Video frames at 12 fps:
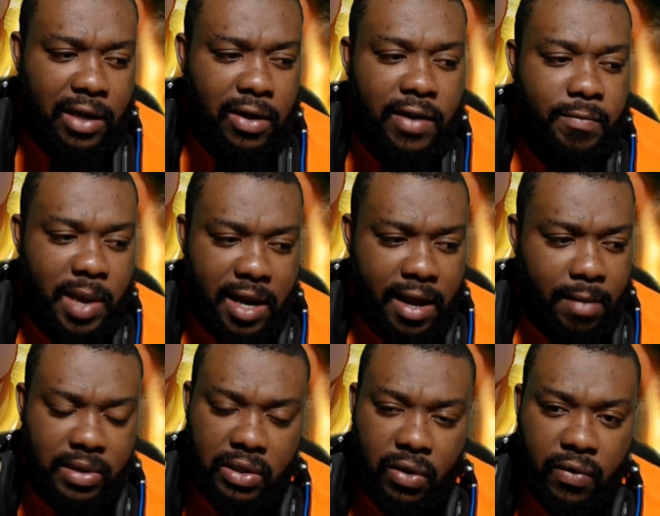It could have been
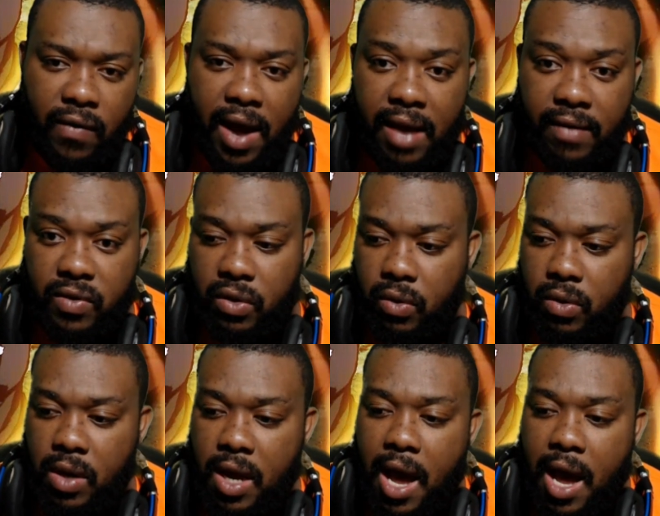episode 5 too,